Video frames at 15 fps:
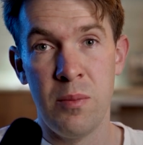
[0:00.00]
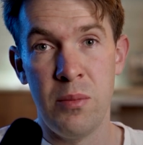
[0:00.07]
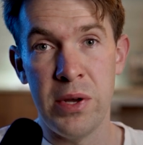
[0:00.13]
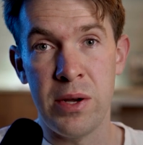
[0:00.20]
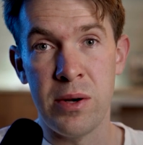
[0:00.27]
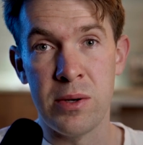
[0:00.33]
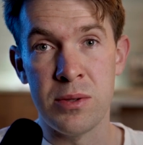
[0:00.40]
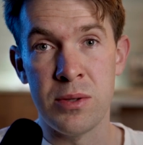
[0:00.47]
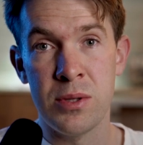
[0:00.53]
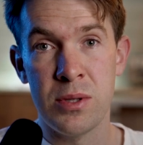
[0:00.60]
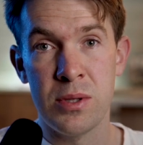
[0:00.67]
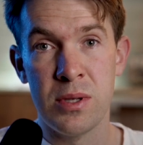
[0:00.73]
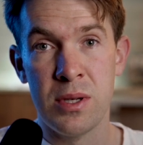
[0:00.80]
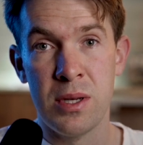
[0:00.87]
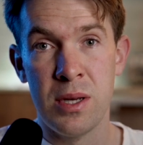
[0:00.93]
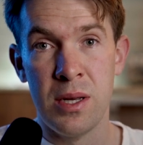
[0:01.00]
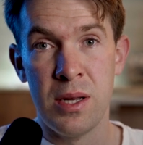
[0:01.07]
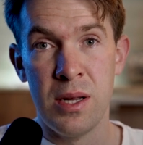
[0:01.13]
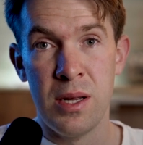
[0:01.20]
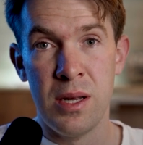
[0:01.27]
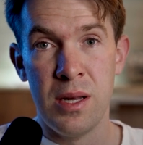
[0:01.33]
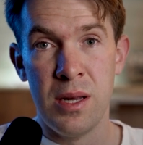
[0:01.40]
because
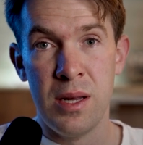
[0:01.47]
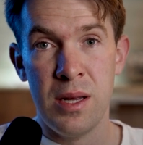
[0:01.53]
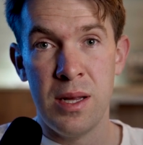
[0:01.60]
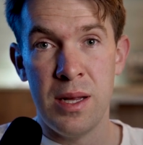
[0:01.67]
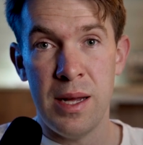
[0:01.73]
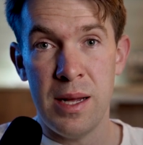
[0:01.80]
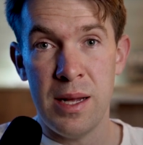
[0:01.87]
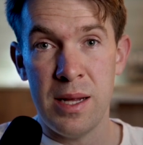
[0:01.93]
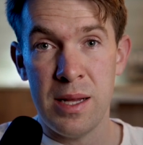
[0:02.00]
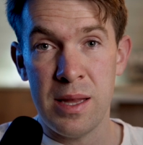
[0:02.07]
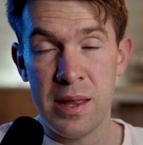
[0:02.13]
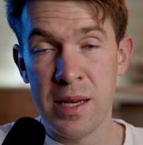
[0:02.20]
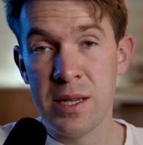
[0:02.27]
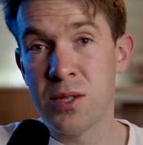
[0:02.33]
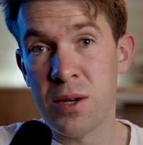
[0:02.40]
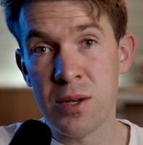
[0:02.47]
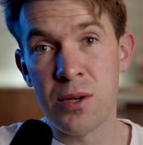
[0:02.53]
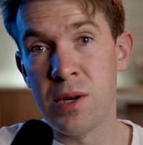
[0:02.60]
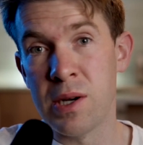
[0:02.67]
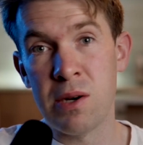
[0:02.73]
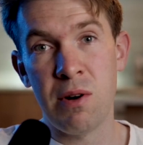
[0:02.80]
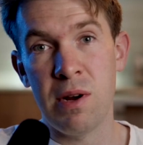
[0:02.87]
things aren't
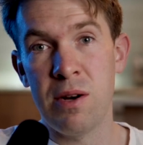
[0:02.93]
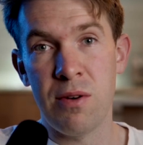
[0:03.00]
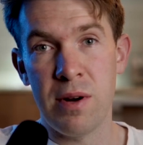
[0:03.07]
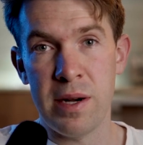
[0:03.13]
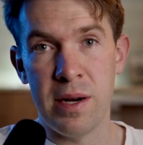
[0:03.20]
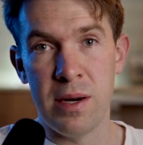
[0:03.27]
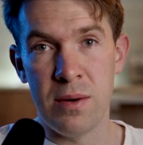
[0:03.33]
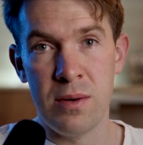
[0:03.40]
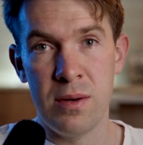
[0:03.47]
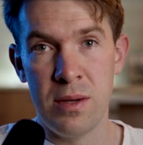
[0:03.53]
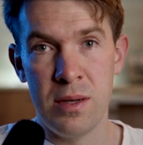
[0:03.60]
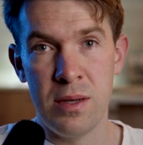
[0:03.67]
going great right now.